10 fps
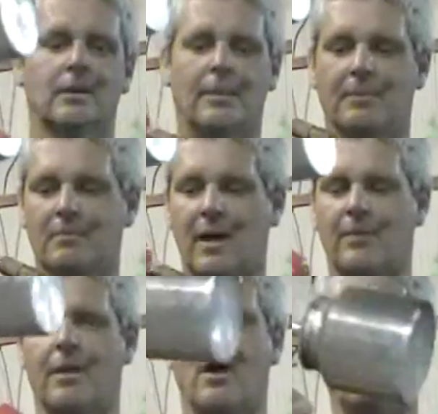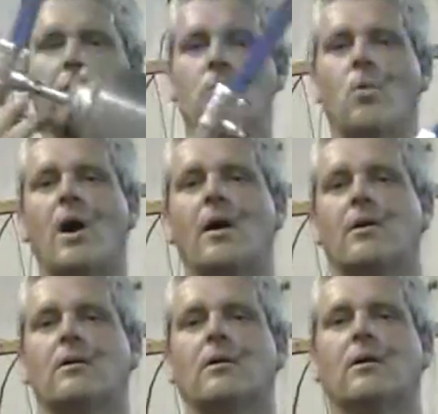Keep in mind, the only
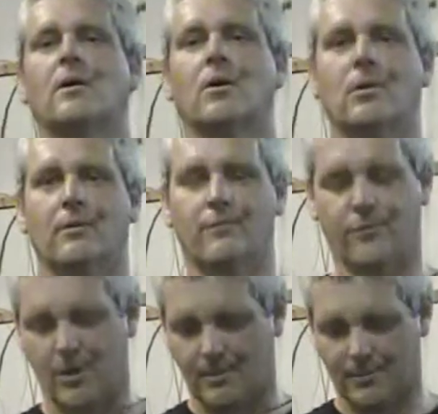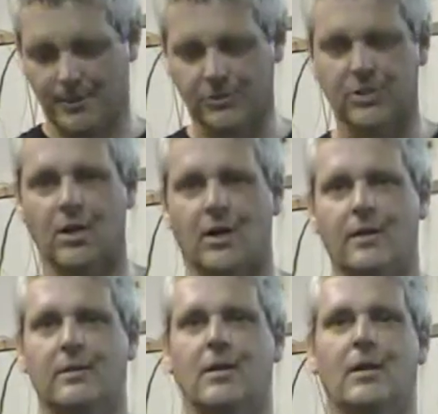wire going from this gun